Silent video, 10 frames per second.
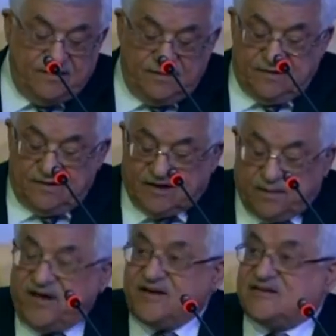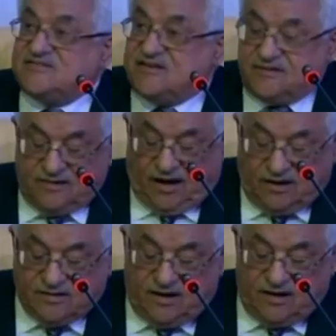and seeks to wipe
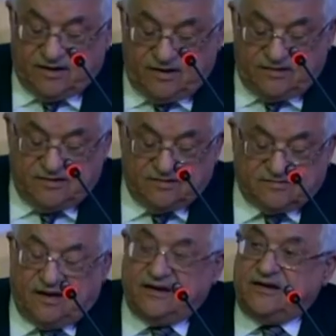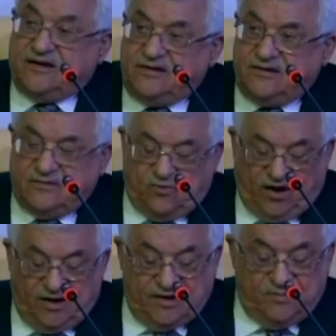out its distinguished
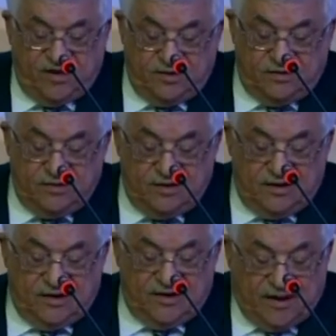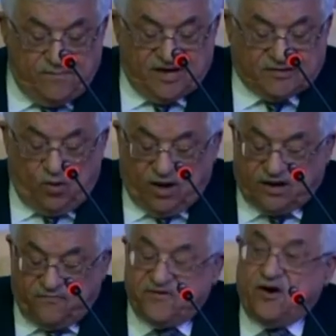character as a global
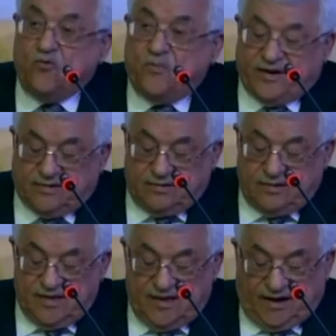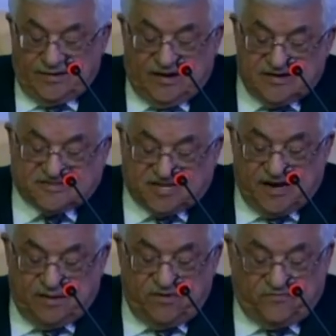and leading civilized center